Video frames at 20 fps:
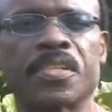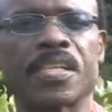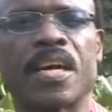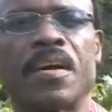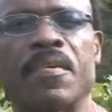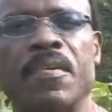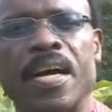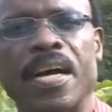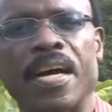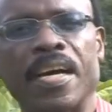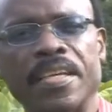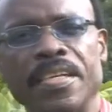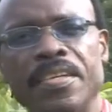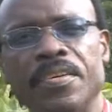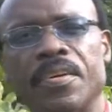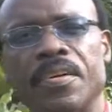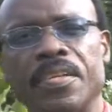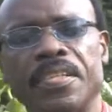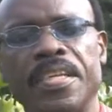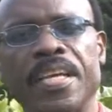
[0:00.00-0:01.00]
our
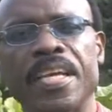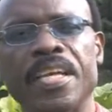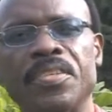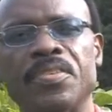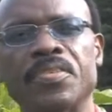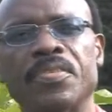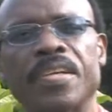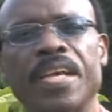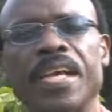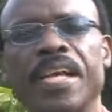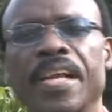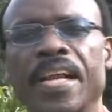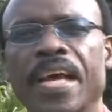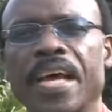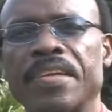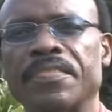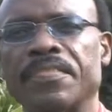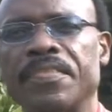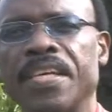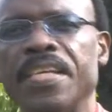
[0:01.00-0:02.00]
day-to-day
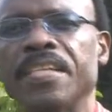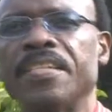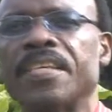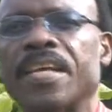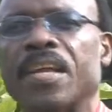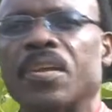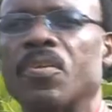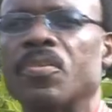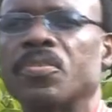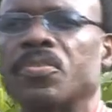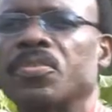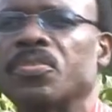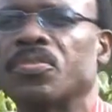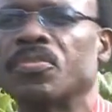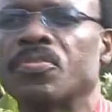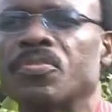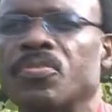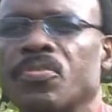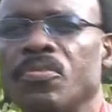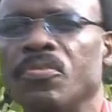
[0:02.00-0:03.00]
life. There is a lot
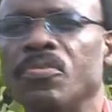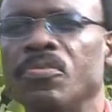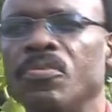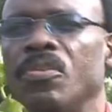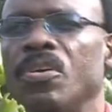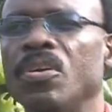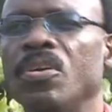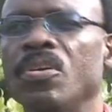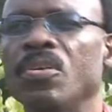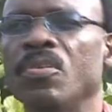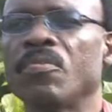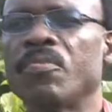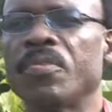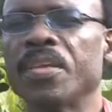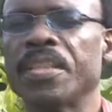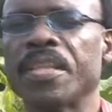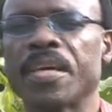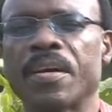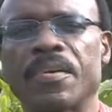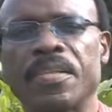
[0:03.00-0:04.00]
to do
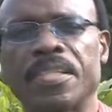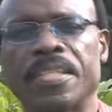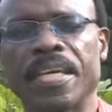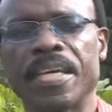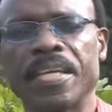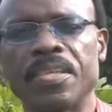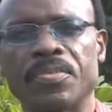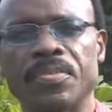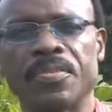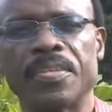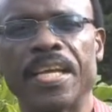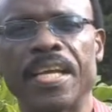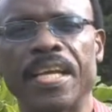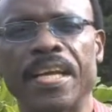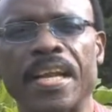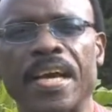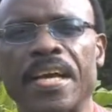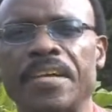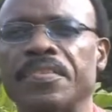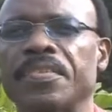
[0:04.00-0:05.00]
with our day-to-day
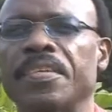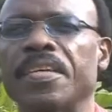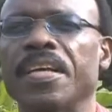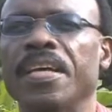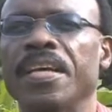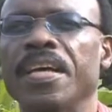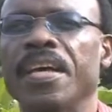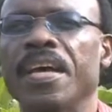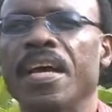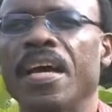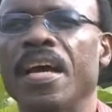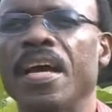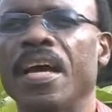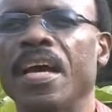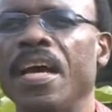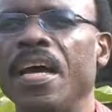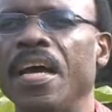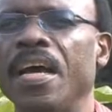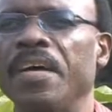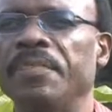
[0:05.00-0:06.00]
lives.
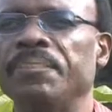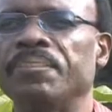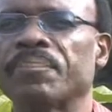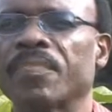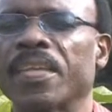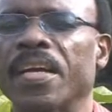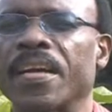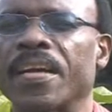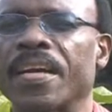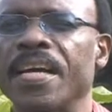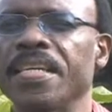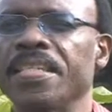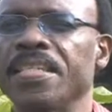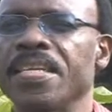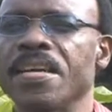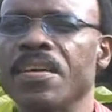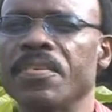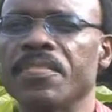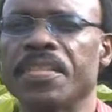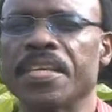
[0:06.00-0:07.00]
Right
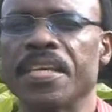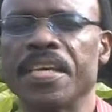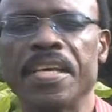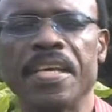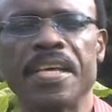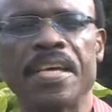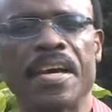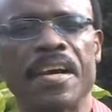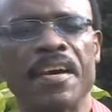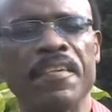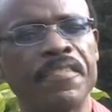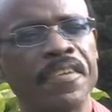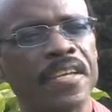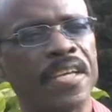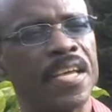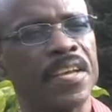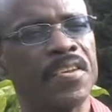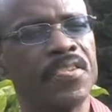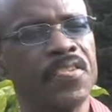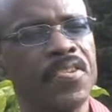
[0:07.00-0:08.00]
now, the
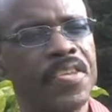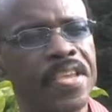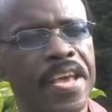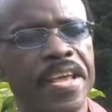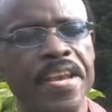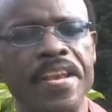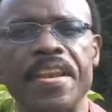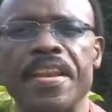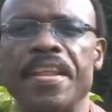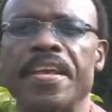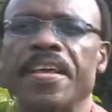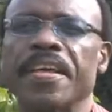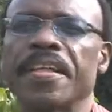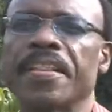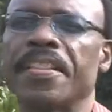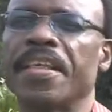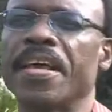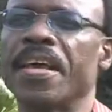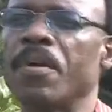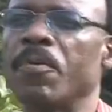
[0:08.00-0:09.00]
African Union, they are